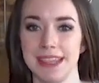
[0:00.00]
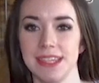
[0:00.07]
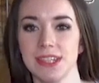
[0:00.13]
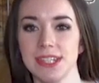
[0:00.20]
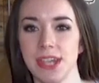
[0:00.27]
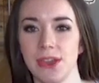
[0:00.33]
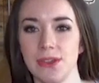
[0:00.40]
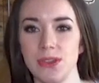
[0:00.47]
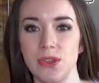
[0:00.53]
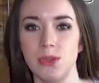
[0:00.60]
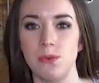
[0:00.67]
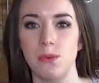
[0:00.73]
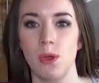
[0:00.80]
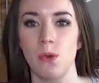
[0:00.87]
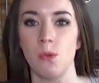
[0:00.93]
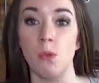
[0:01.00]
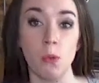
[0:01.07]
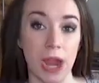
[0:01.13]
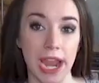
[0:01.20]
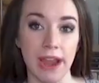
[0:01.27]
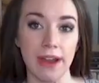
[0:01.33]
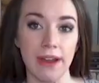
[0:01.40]
They'll tell you
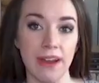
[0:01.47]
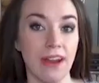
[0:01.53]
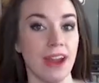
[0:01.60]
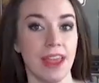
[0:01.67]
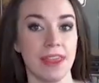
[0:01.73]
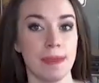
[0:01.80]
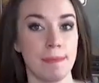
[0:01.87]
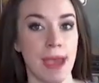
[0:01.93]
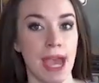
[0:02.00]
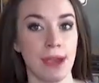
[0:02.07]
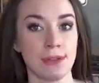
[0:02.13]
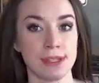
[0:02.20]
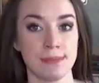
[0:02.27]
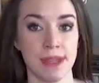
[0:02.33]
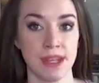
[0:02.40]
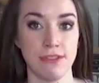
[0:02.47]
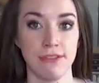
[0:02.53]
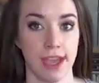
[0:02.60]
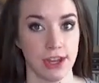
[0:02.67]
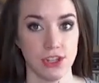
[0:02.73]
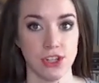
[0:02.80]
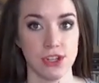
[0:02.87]
where the bag was
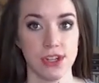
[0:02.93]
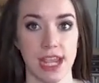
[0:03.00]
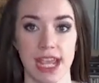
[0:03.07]
manufactured